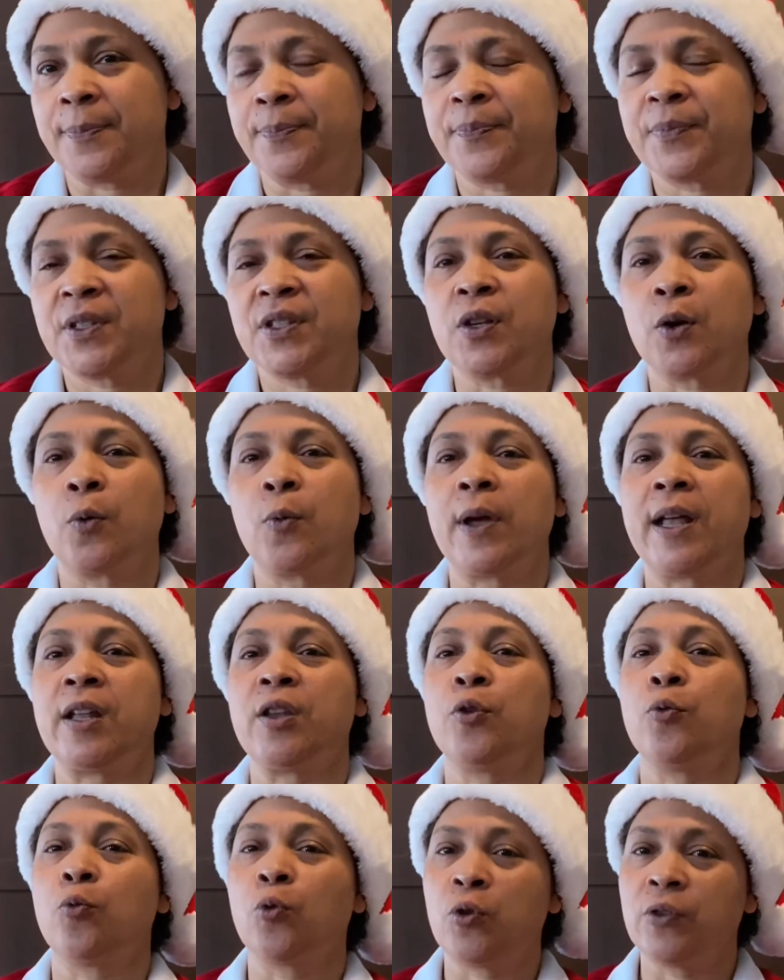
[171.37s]
So when you
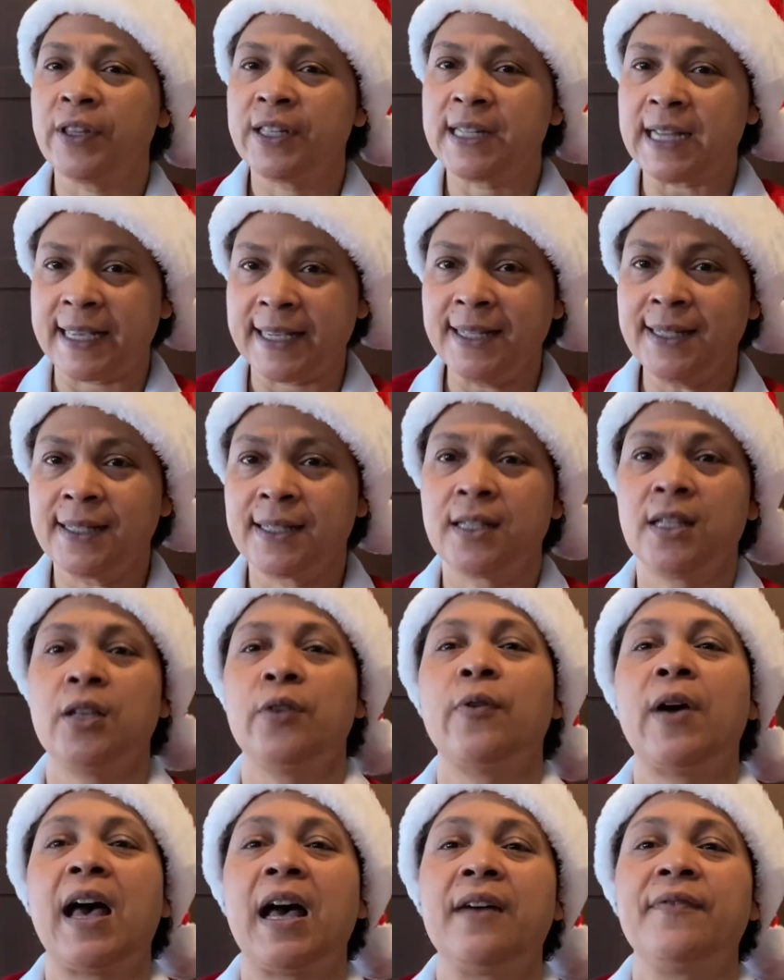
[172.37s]
roll the dice, you
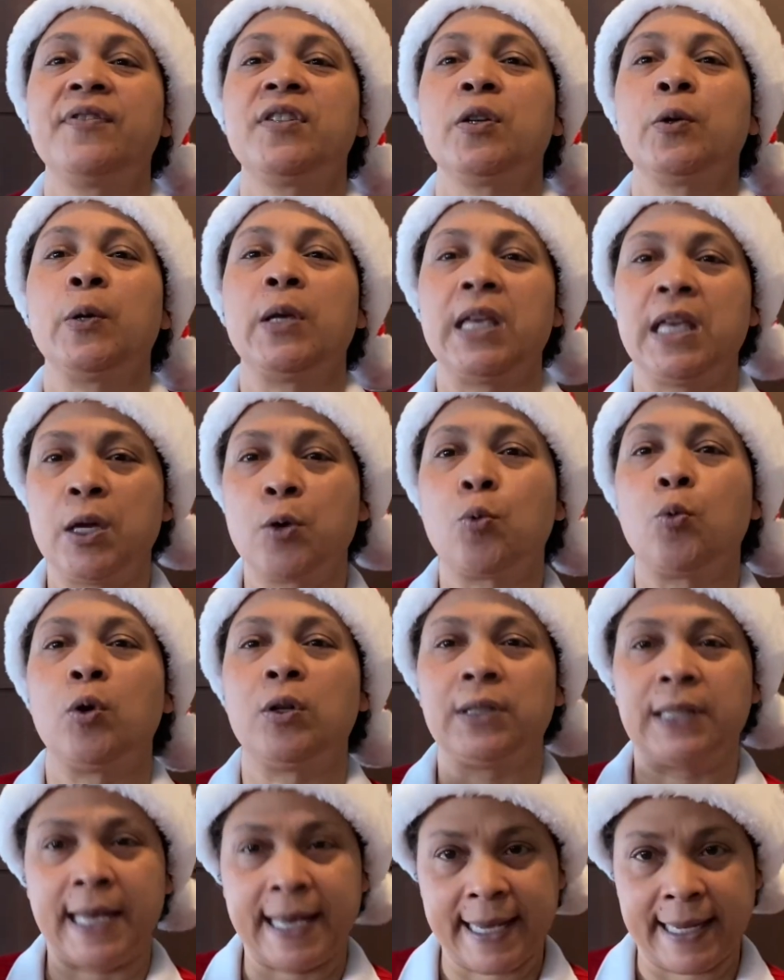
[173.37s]
have to
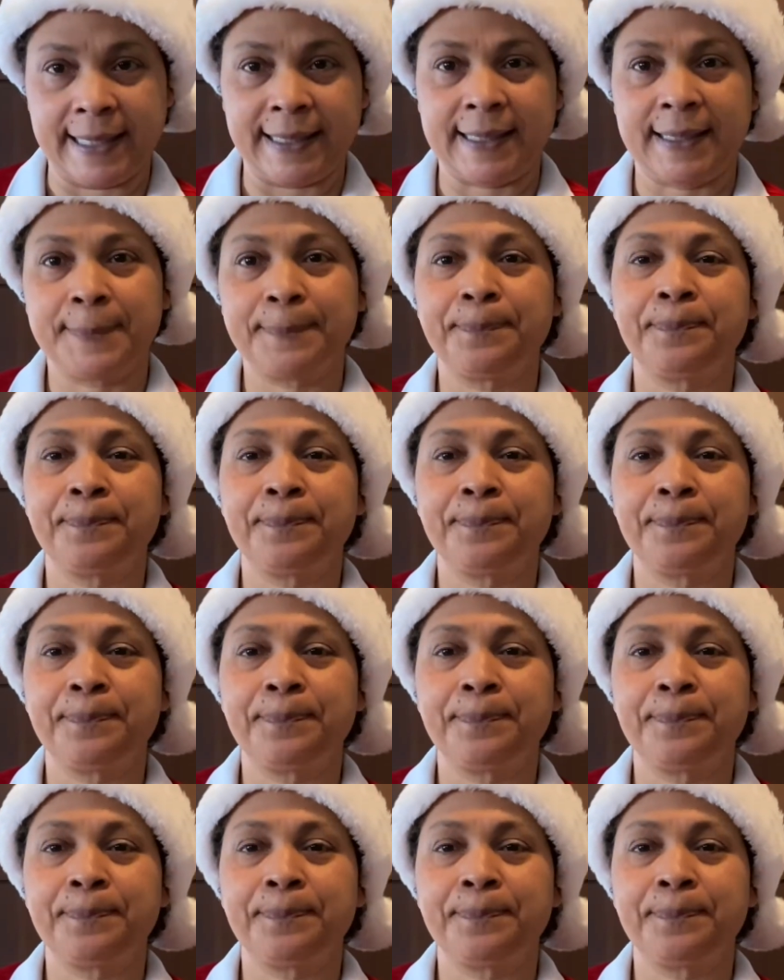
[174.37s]
equal 8.